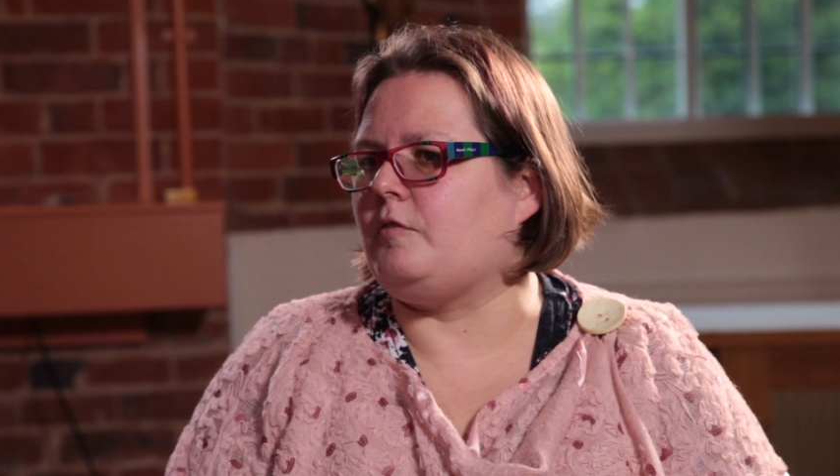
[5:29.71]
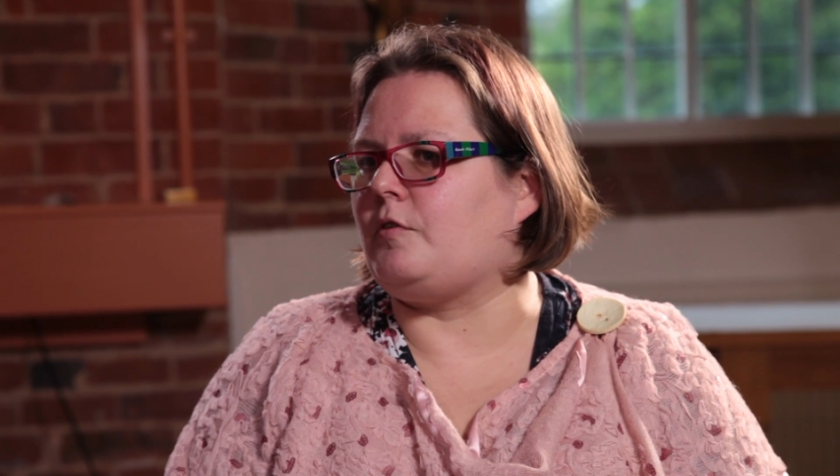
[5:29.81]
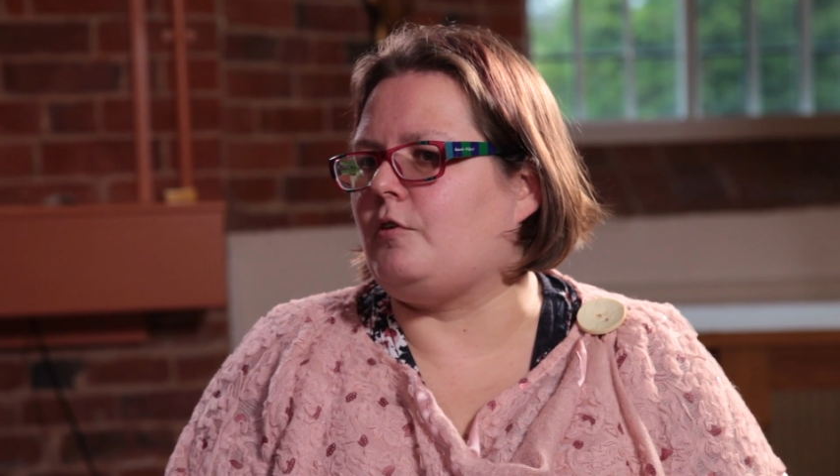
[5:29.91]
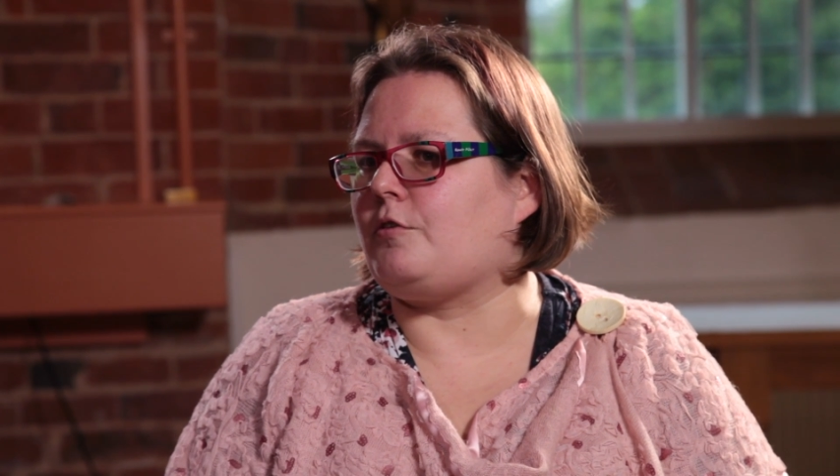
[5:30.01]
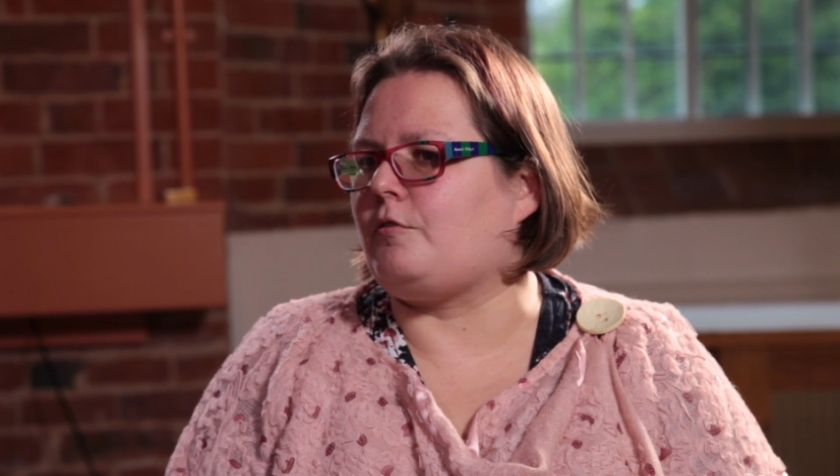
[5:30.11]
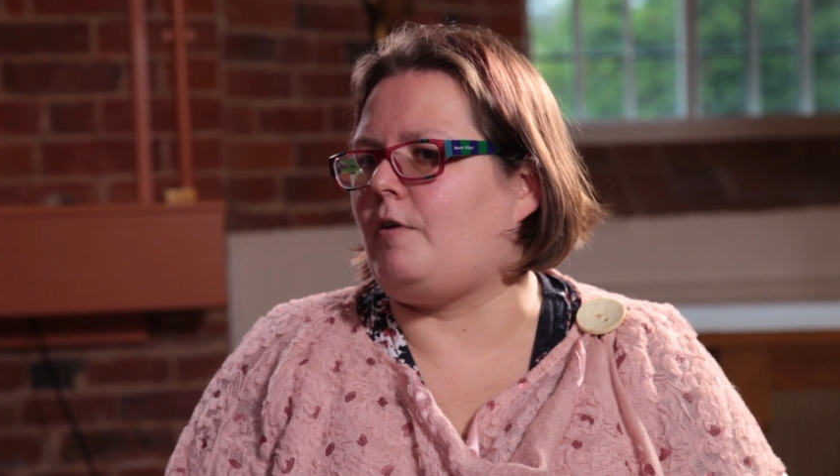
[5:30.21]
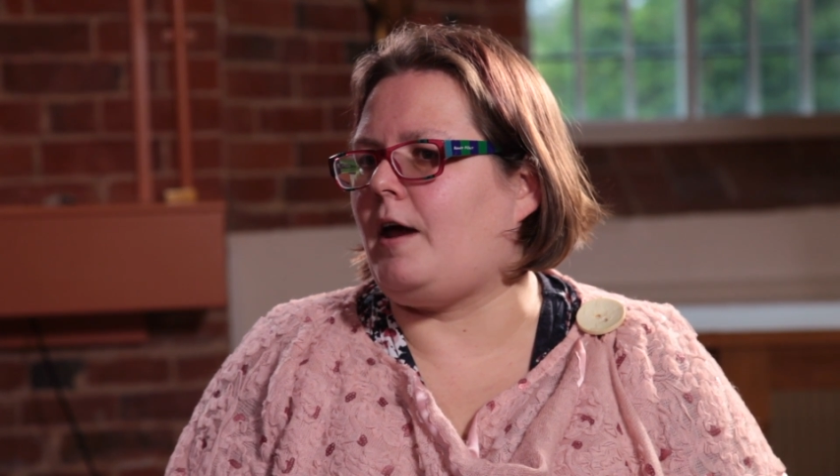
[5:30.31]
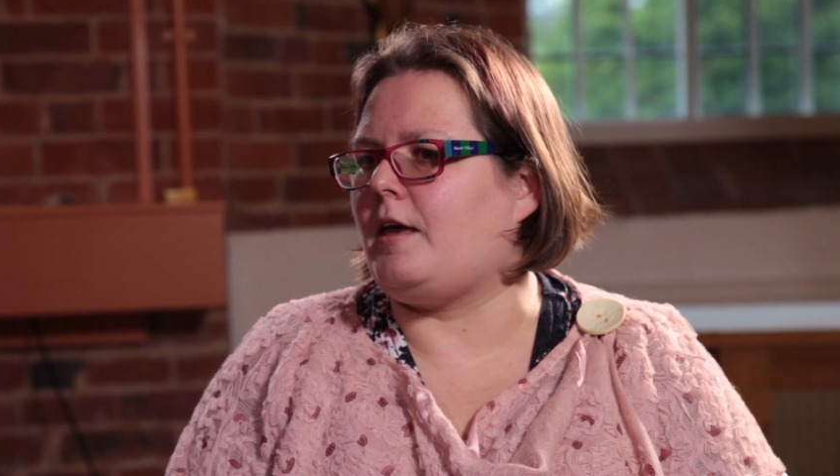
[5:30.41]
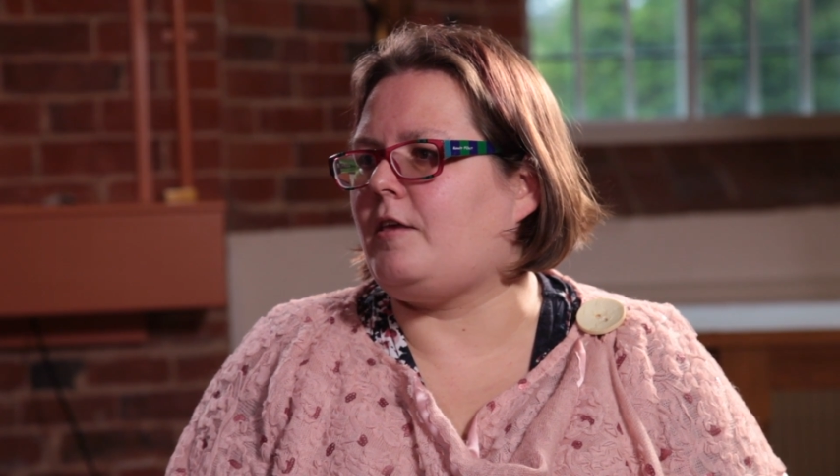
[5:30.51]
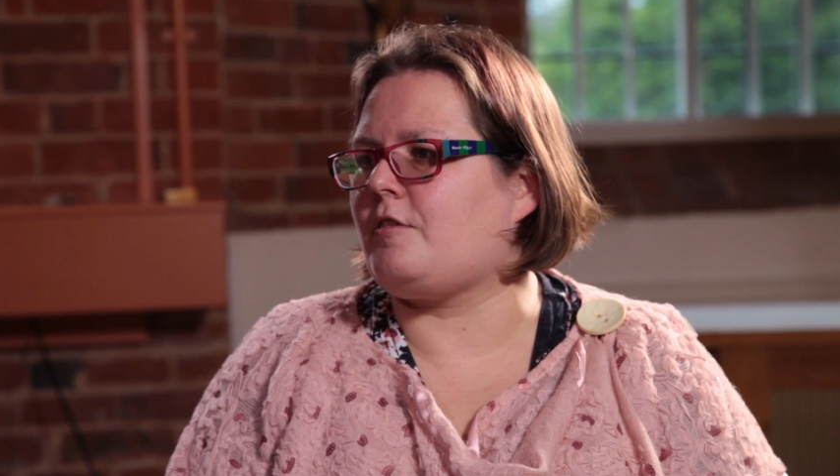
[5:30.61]
of God's
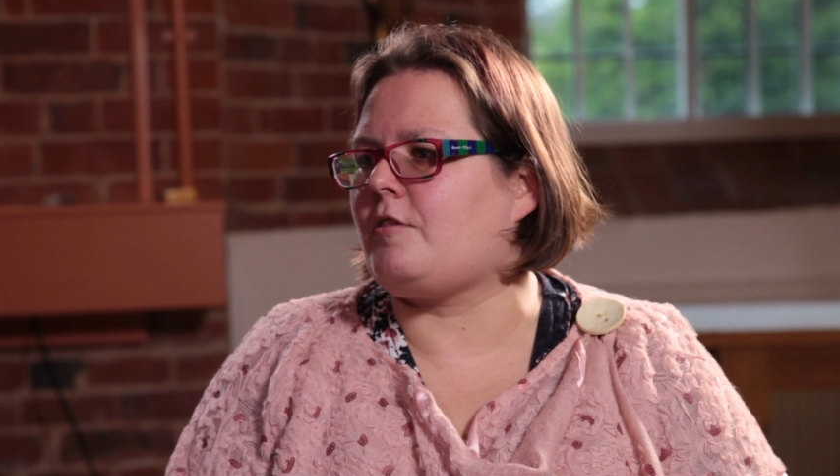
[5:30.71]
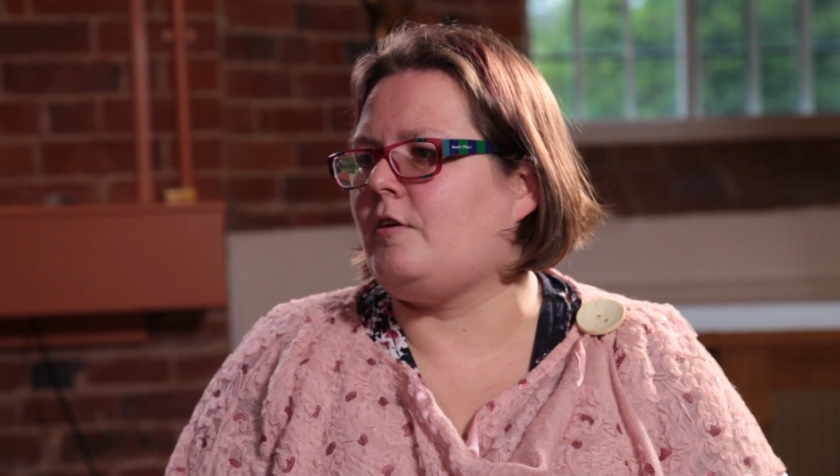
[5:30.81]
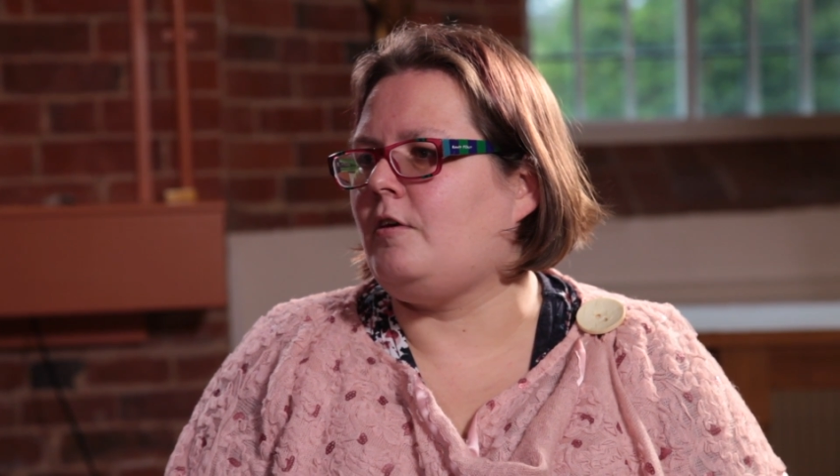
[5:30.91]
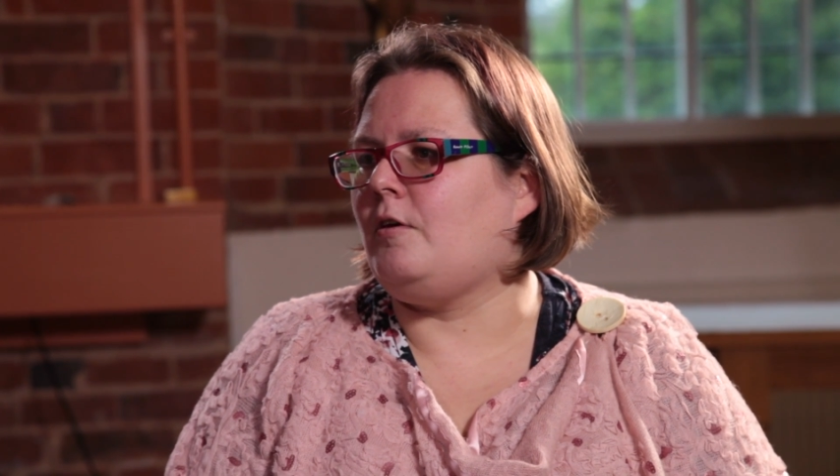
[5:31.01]
grace?